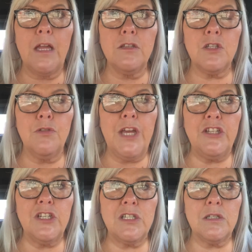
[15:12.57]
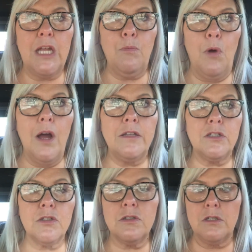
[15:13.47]
so they
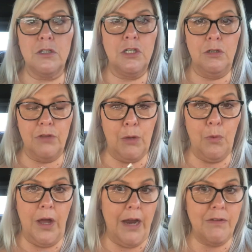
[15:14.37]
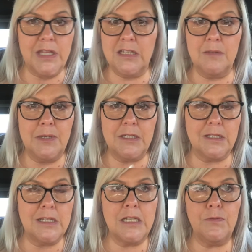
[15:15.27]
want everything to be
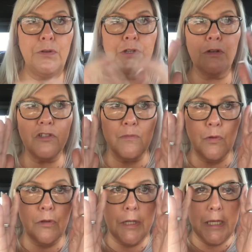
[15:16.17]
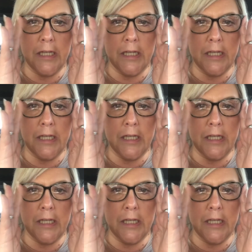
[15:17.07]
successful and to go smoothly.